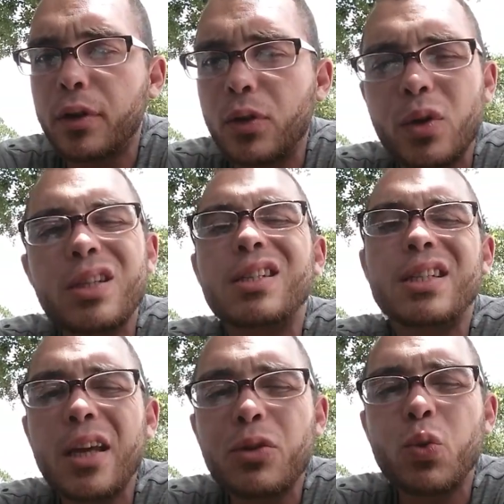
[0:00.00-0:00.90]
He
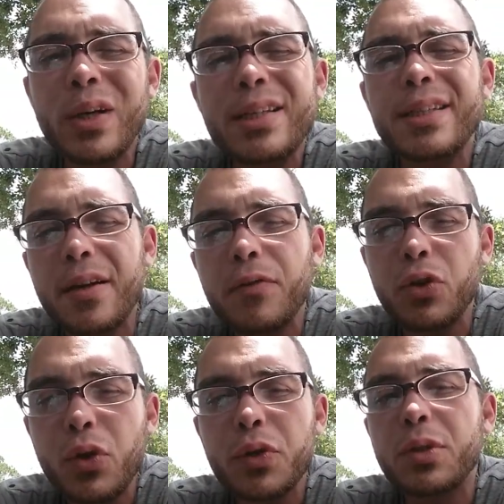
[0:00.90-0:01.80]
just set 27
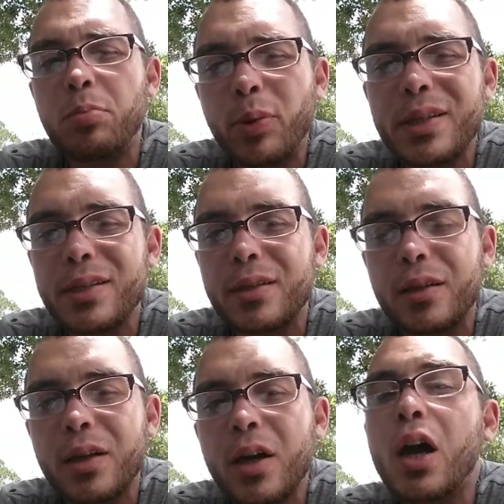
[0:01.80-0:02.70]
years in prison.
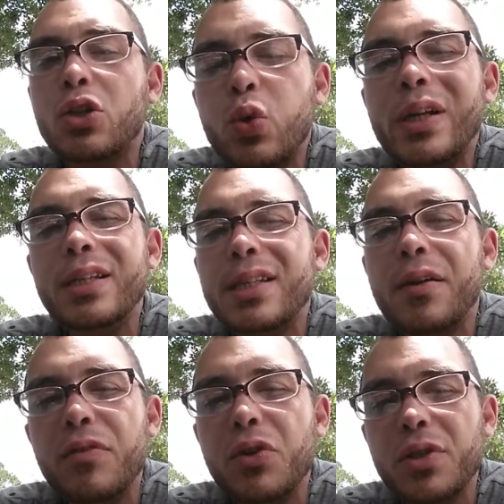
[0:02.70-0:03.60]

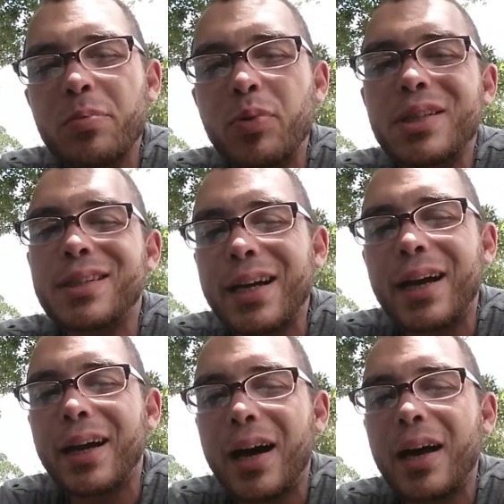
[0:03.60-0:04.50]
27 years in prison,
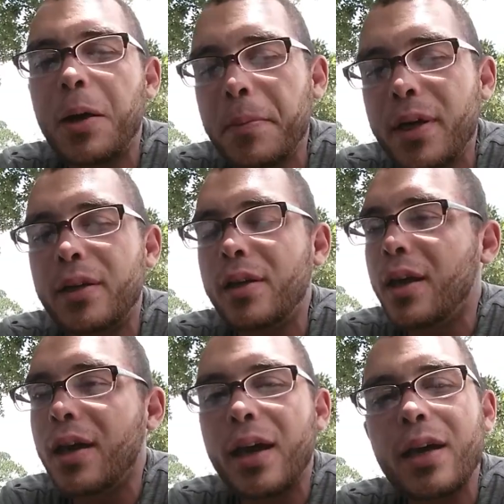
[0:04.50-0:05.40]
guy got out, man.
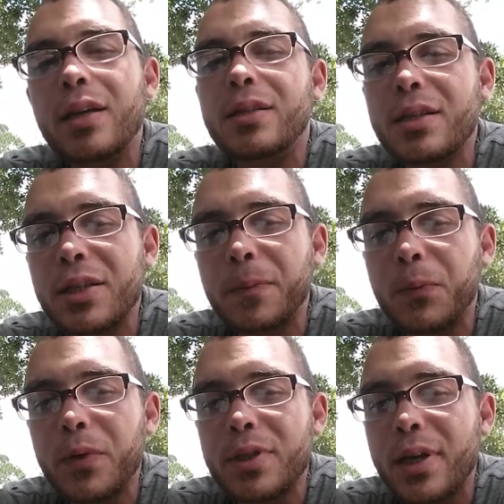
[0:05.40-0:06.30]
Hey, he did
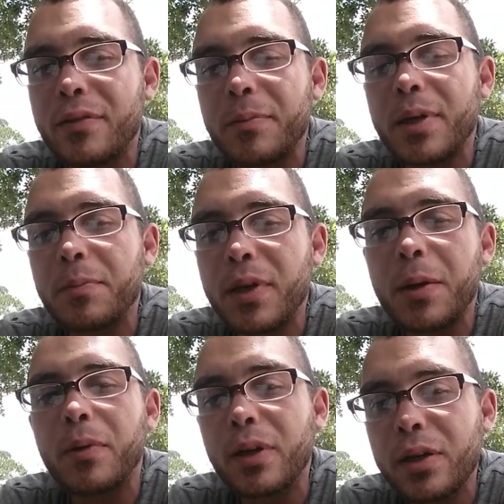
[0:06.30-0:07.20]
something with his life, man. He
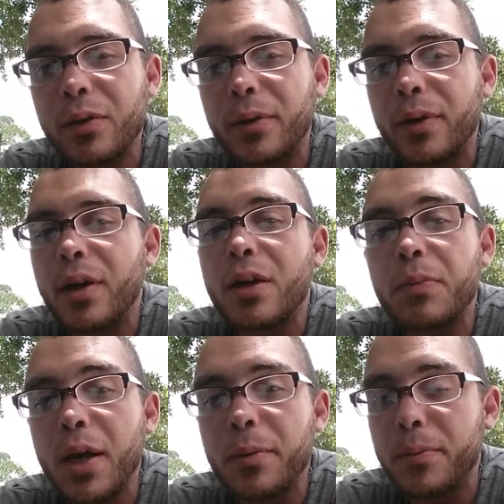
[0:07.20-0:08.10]
became a leader.
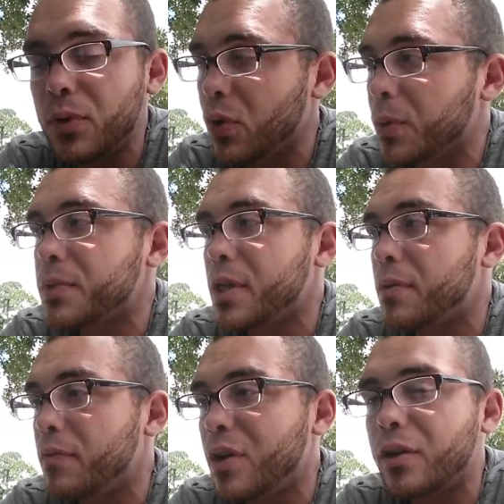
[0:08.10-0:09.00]
Became, a
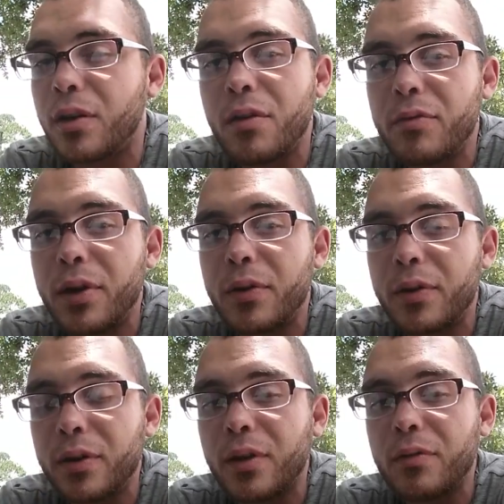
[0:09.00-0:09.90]

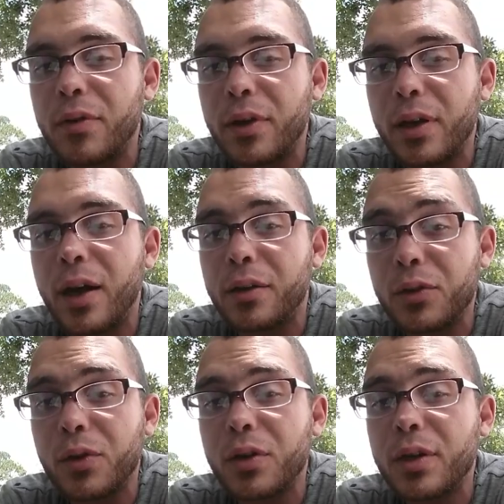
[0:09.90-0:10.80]
very guy,
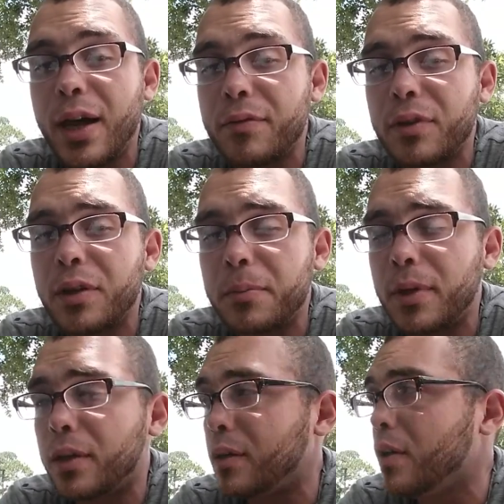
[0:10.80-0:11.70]
good advocate,
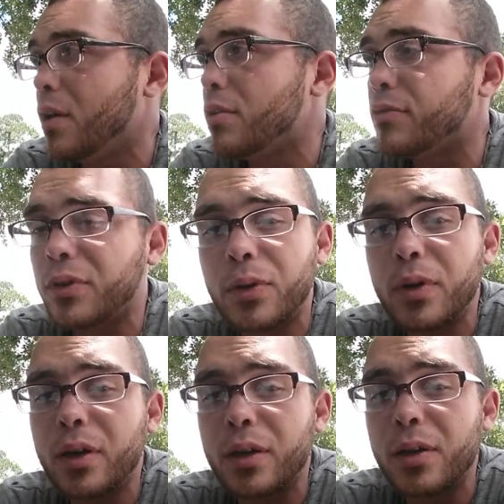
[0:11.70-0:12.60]
man,
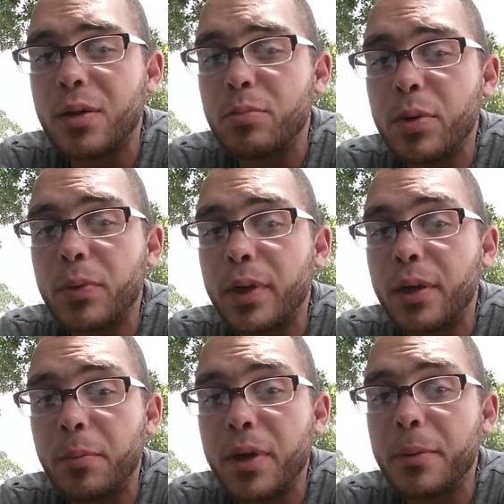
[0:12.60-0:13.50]
for people
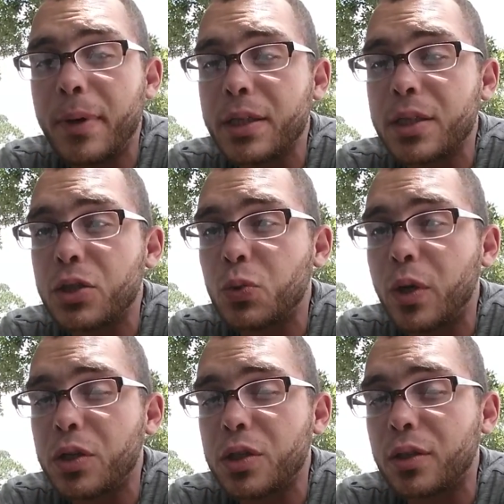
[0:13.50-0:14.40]
that have been in my
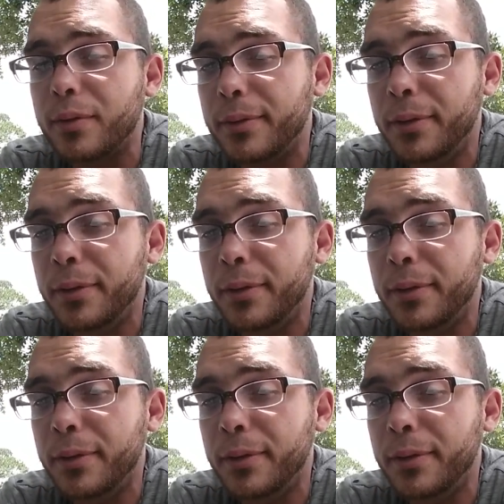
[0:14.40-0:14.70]
situation.